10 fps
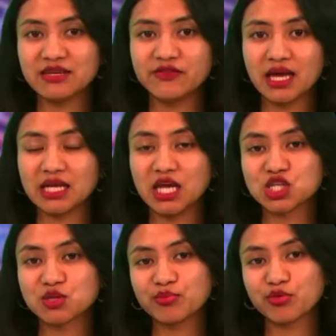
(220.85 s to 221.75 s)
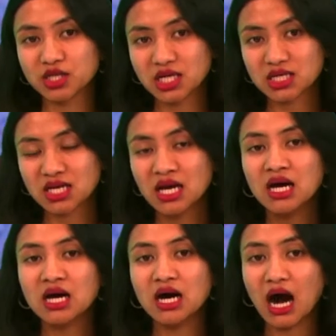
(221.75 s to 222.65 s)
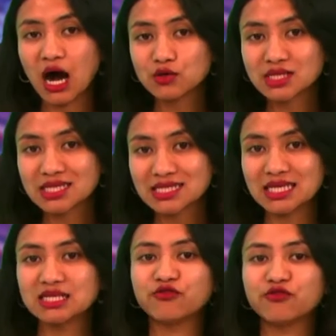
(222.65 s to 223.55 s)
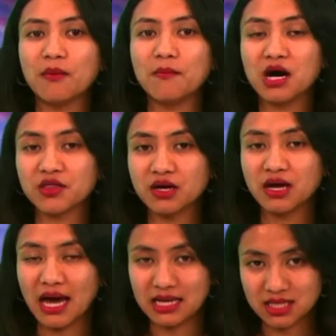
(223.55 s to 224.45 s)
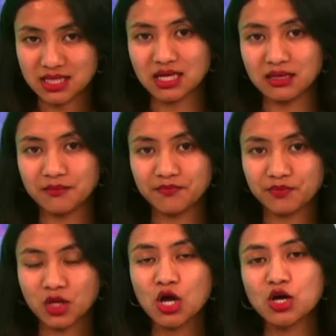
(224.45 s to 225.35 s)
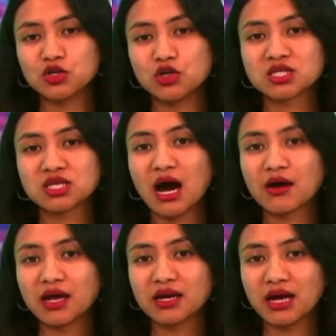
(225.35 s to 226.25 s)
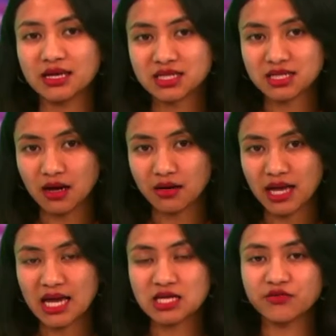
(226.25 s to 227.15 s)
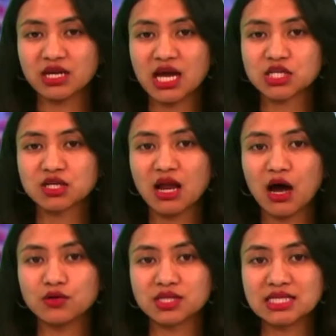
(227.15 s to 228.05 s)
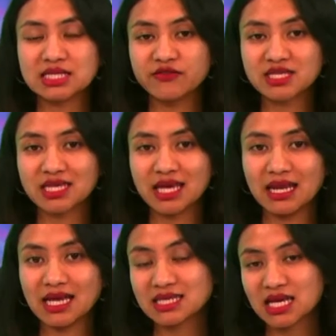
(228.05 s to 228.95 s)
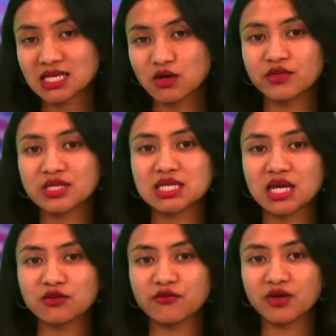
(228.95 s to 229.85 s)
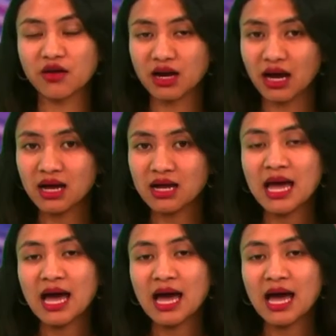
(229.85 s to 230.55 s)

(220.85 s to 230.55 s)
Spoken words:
civic engagement project, a house intended for a mother and her son. Dr. R.N. Ansar, head of the National Housing Service NSS of the state of Kerala,